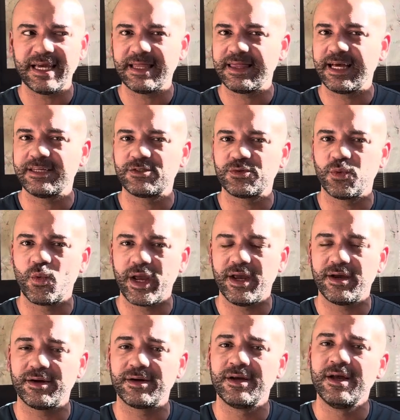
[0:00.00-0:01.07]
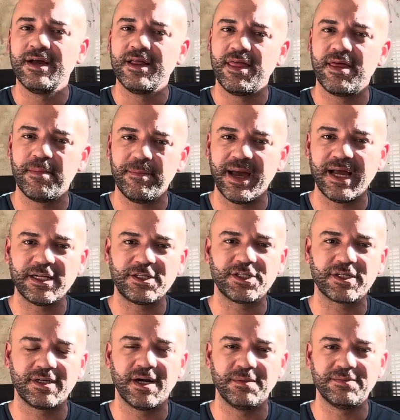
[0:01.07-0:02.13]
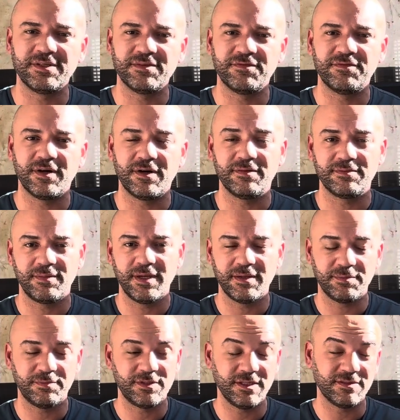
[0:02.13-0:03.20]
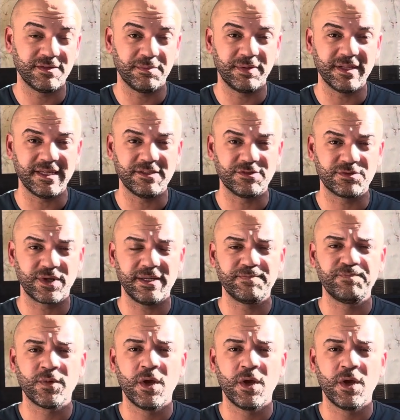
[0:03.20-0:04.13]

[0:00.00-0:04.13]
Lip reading: And that's where the magic comes involved and into place, right?